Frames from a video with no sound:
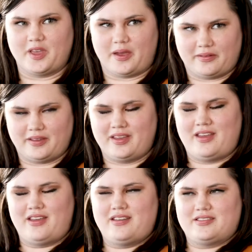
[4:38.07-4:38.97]
Yeah.
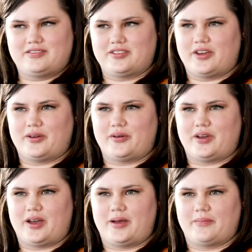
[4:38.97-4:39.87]
So
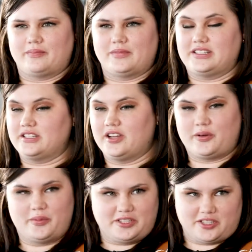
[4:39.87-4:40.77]
I did not
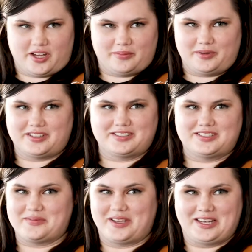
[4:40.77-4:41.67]
quit my job because it
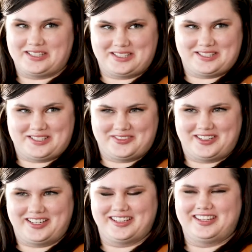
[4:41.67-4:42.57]
didn't make any sense to
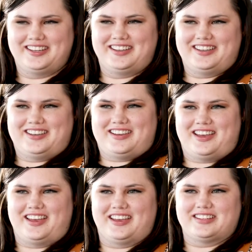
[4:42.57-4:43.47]
me.
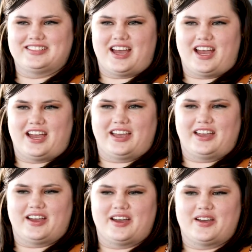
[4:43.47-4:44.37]
And
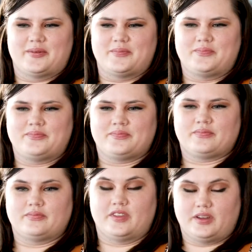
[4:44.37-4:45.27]
I
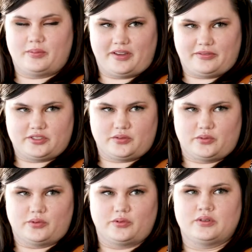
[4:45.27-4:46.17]
did apply for
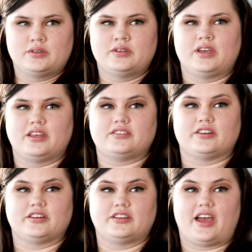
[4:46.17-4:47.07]
school and
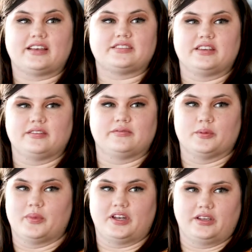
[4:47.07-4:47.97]
started asking
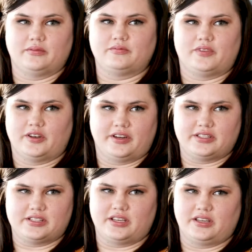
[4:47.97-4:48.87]
for money,
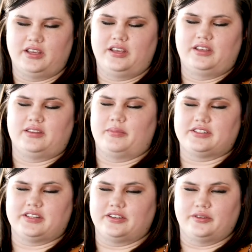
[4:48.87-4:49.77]
fundraising the
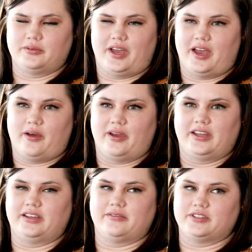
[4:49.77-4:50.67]
best I knew how. I
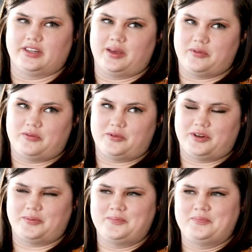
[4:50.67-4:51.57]
had never done that
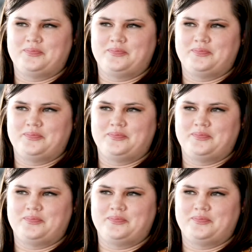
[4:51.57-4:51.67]
before,